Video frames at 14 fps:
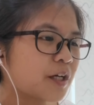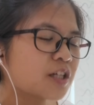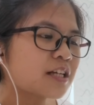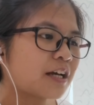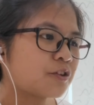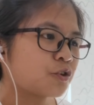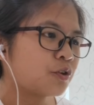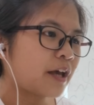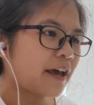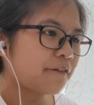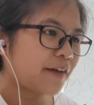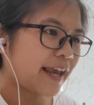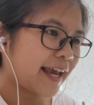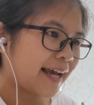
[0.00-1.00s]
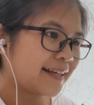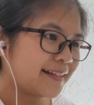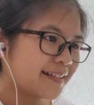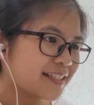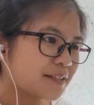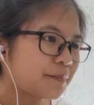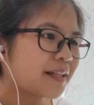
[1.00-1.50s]
because I don't have
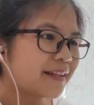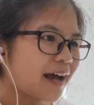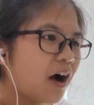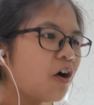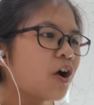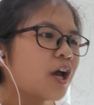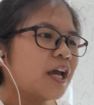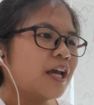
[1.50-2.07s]
ideas, but now